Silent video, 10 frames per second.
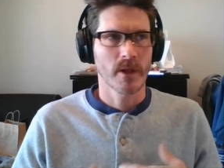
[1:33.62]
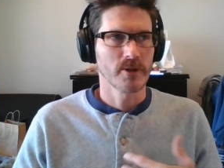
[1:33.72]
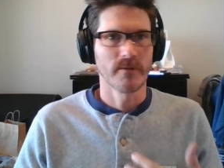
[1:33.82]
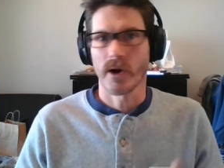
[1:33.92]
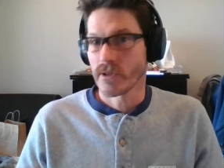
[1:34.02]

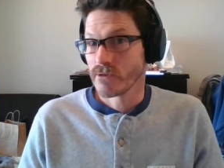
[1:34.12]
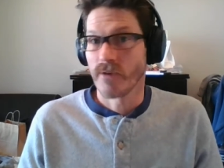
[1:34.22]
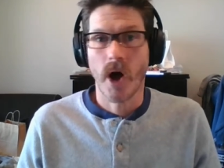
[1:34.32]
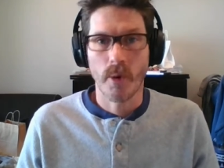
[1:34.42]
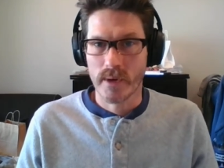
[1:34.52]
You've already, you've
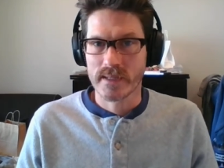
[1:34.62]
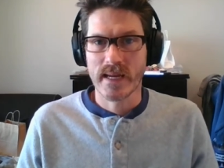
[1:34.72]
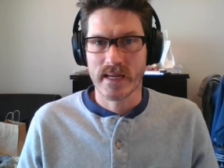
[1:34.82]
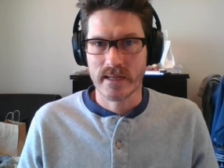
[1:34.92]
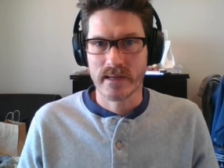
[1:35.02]
already
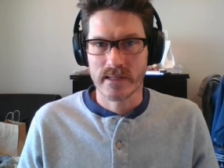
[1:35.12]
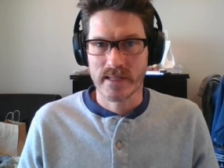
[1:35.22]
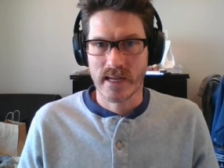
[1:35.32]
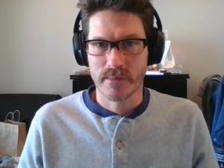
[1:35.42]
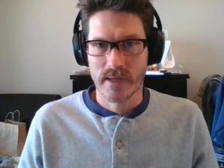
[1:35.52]
taken an
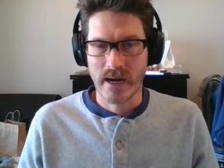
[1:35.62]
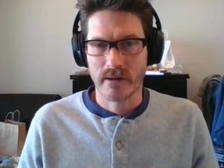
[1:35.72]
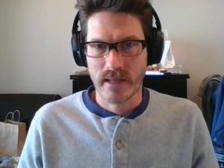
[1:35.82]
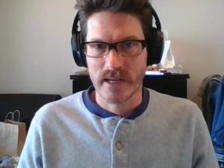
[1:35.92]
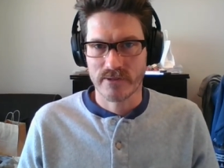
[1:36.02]
exam in our
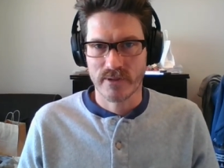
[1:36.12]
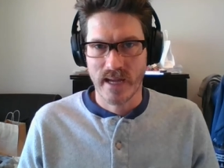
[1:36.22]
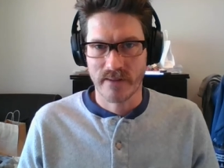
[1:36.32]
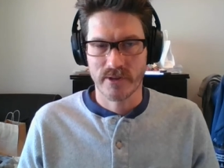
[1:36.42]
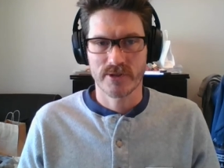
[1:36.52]
class through
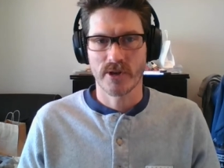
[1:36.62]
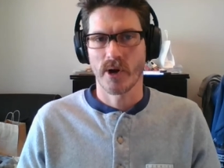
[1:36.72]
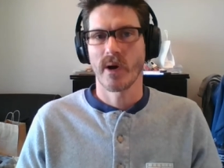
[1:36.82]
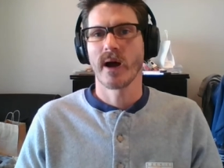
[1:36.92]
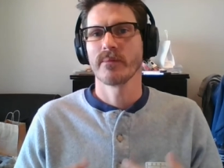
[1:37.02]
Canvas.
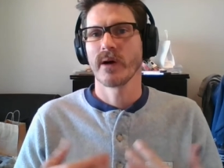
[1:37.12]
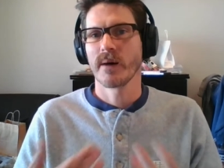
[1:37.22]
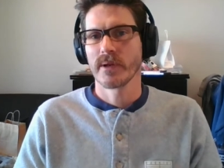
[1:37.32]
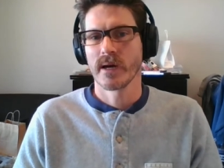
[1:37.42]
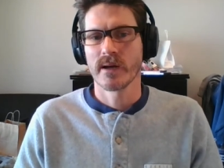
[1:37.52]
So I'm,
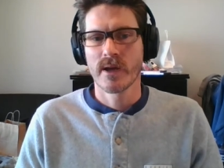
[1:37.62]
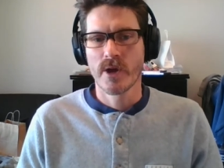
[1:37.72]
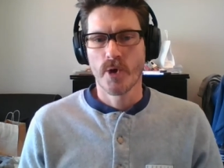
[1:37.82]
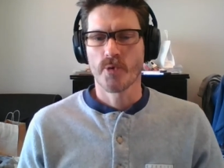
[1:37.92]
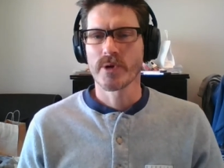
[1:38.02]
I'm going to
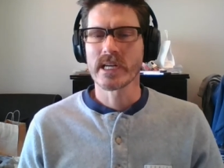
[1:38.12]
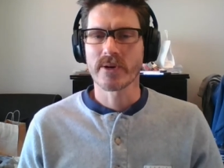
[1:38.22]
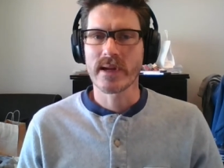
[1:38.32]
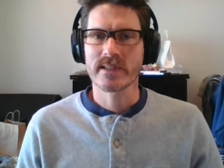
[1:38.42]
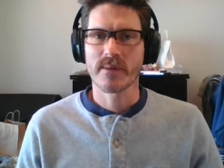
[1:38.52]

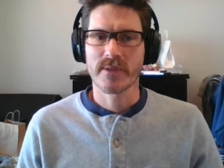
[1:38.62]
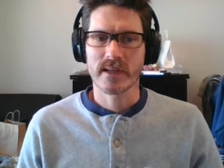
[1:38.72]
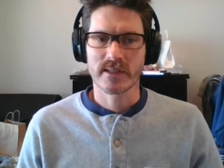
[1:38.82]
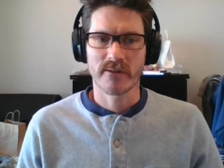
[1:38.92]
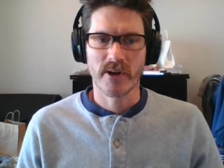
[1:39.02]
reiterate some
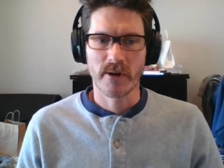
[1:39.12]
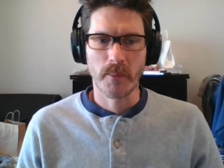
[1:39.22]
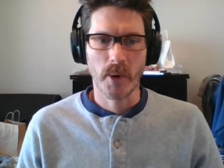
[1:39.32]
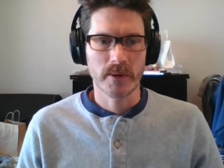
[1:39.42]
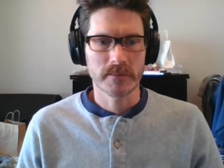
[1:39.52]
things that are very
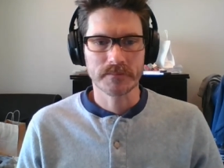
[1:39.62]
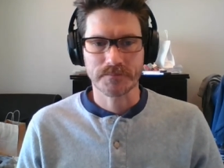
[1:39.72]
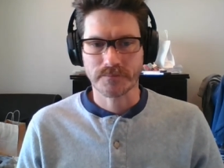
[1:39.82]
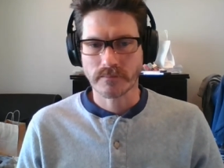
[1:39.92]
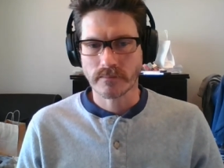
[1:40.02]
important
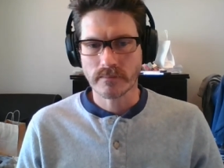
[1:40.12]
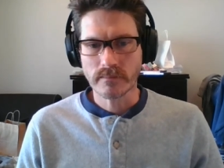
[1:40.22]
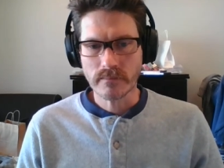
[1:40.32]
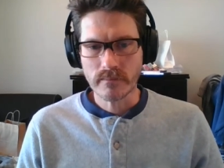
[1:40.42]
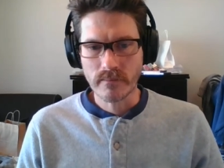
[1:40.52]

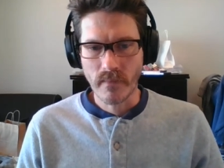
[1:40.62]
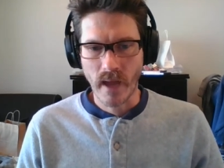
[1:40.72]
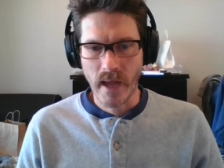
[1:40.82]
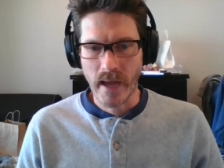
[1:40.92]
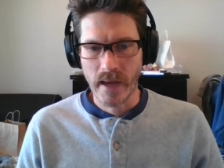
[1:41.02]

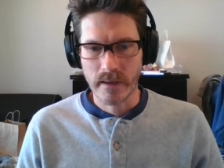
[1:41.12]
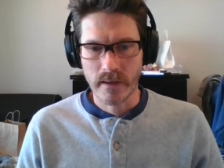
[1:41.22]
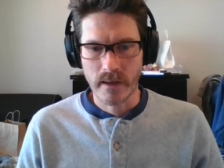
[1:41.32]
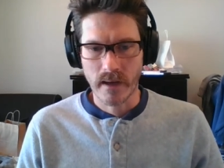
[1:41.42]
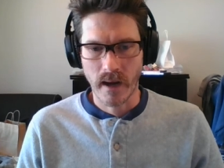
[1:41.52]

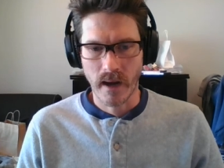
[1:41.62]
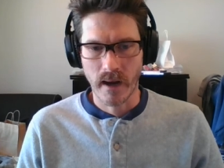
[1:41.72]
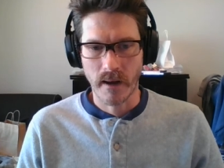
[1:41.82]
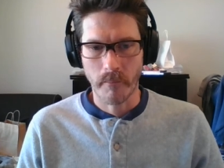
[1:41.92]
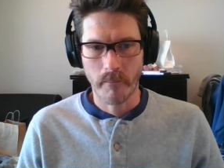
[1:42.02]
and
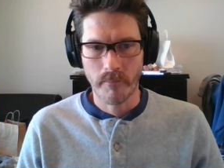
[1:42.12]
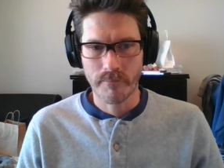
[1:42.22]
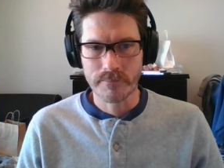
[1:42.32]
um,